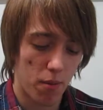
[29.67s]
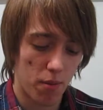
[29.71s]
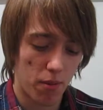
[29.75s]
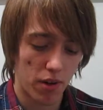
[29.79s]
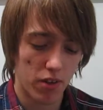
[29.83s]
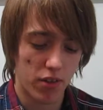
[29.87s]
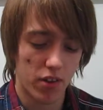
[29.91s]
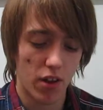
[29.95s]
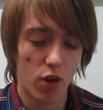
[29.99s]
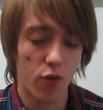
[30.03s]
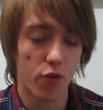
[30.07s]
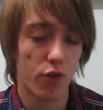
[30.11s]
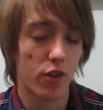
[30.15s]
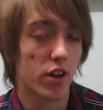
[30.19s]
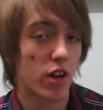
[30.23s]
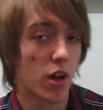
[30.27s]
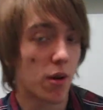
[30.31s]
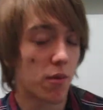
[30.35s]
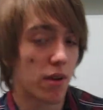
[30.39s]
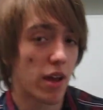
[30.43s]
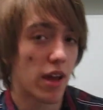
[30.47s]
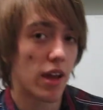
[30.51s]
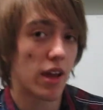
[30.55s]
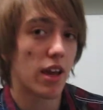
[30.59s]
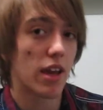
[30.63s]
myself and
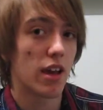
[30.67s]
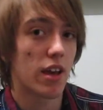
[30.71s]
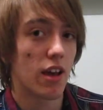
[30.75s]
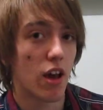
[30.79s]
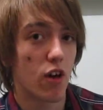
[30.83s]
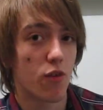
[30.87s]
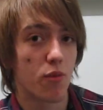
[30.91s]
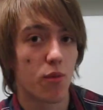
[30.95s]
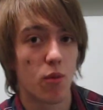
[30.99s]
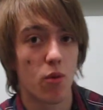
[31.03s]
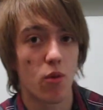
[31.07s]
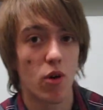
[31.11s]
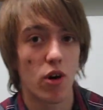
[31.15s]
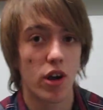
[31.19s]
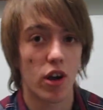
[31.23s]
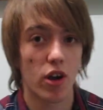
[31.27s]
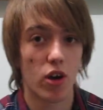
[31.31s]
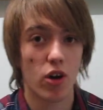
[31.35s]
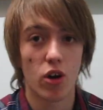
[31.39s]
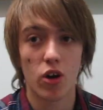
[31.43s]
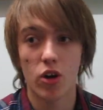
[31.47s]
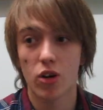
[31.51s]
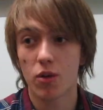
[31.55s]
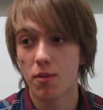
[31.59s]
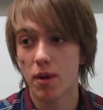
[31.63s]
Cupcakey have been working
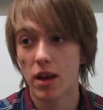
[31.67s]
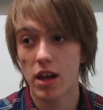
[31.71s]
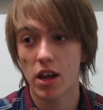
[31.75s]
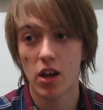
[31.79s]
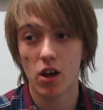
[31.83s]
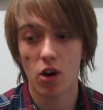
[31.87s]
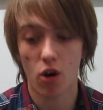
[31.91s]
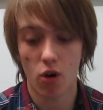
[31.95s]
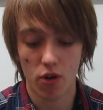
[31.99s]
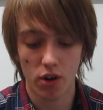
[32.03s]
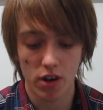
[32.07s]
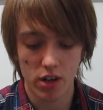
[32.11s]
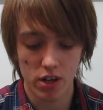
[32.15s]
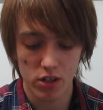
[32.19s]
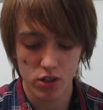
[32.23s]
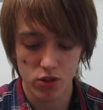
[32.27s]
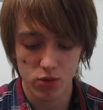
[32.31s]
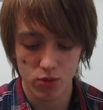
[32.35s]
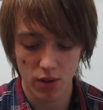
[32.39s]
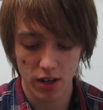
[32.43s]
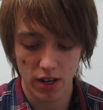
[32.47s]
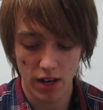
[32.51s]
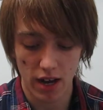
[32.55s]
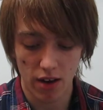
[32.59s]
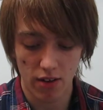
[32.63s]
on making Oricas.
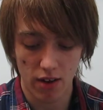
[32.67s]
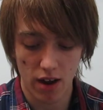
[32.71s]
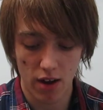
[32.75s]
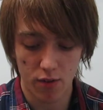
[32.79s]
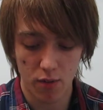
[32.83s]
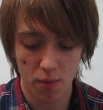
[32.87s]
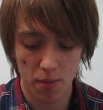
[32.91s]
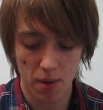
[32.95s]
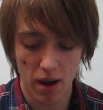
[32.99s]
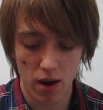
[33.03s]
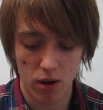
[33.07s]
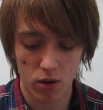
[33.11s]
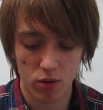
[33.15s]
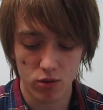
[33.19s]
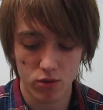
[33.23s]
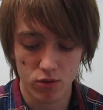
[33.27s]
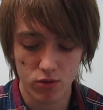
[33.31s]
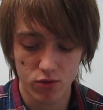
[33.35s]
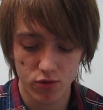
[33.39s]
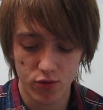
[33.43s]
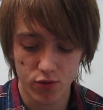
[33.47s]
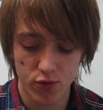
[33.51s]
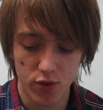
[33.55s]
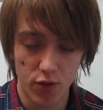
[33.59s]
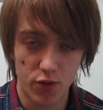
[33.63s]
We now have about
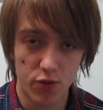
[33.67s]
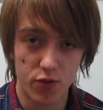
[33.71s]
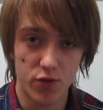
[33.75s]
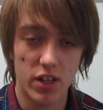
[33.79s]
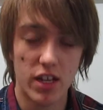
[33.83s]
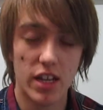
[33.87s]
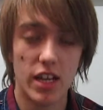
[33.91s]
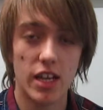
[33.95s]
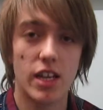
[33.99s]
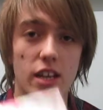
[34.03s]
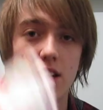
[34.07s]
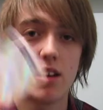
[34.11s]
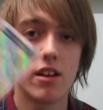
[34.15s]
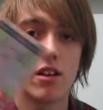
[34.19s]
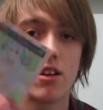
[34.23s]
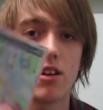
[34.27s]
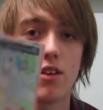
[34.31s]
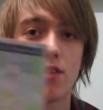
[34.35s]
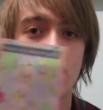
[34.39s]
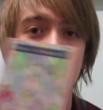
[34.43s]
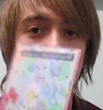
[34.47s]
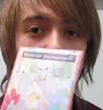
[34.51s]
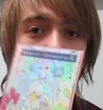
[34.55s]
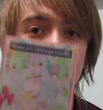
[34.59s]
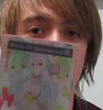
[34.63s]
15
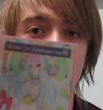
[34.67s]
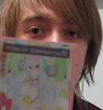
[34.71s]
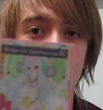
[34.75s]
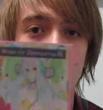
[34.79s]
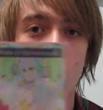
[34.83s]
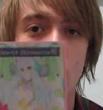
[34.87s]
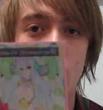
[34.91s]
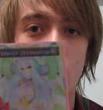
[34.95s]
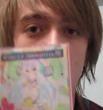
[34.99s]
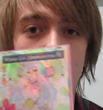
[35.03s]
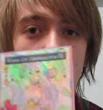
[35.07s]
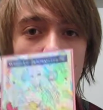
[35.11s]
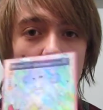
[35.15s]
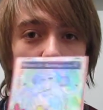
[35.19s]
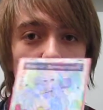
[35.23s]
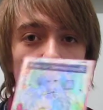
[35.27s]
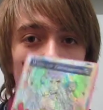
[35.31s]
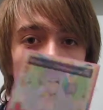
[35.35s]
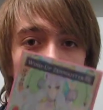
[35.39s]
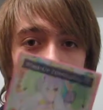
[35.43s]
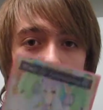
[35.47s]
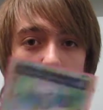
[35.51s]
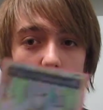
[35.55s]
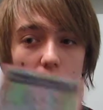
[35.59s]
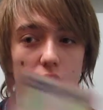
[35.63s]
of these secret rare
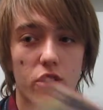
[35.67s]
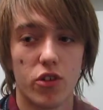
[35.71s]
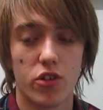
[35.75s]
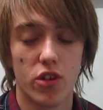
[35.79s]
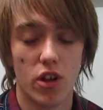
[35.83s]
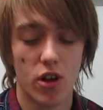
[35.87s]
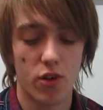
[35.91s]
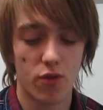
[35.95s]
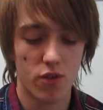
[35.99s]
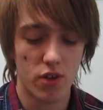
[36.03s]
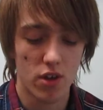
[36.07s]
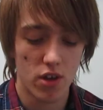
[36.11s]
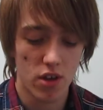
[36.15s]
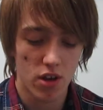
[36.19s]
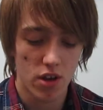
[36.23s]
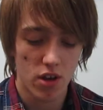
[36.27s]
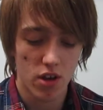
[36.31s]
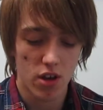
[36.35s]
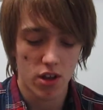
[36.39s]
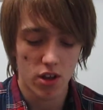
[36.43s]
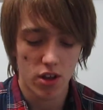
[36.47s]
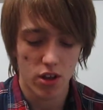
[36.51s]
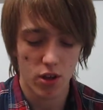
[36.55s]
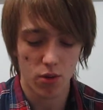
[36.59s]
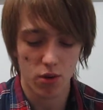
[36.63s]
style holo
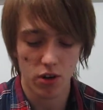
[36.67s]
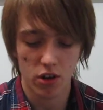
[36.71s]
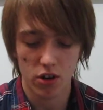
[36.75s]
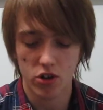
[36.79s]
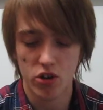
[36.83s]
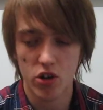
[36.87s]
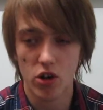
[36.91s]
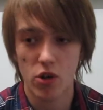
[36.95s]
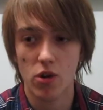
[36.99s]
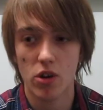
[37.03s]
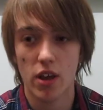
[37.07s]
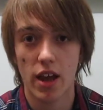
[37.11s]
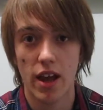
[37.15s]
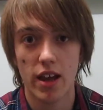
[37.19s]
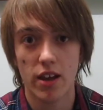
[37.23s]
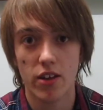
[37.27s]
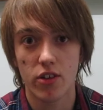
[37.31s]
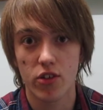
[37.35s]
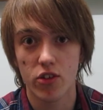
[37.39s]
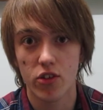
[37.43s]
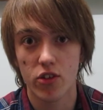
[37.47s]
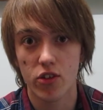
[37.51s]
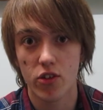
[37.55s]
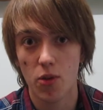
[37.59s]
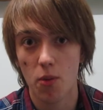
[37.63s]
stuff that we're going to
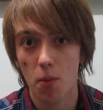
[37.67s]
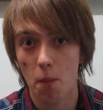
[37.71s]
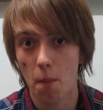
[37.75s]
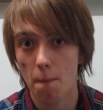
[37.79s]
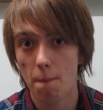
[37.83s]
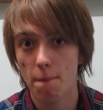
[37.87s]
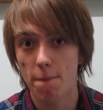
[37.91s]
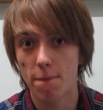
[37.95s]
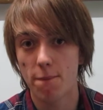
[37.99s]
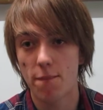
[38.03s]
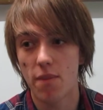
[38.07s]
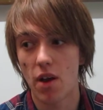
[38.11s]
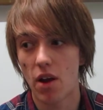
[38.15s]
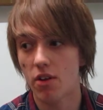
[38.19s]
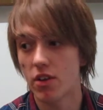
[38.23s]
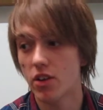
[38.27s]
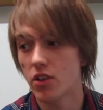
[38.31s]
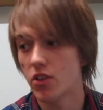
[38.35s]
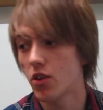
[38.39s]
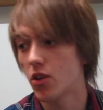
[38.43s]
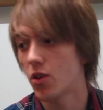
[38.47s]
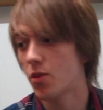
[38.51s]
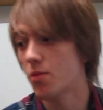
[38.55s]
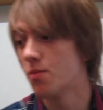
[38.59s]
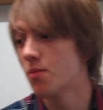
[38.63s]
showcase very
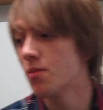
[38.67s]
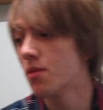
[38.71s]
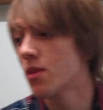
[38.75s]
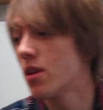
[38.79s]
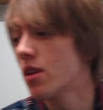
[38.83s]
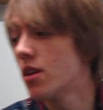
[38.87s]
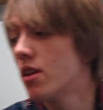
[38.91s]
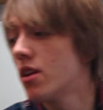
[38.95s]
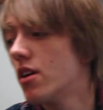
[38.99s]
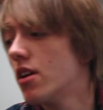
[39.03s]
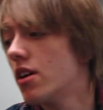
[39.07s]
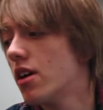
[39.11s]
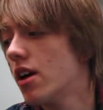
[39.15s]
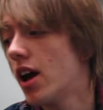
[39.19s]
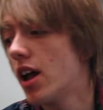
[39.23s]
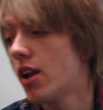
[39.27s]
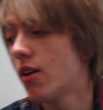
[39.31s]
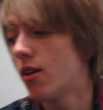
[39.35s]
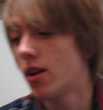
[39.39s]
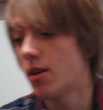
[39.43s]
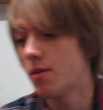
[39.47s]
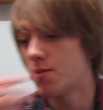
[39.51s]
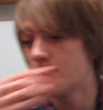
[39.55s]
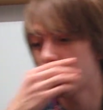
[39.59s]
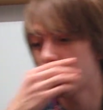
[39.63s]
soon. Anyway,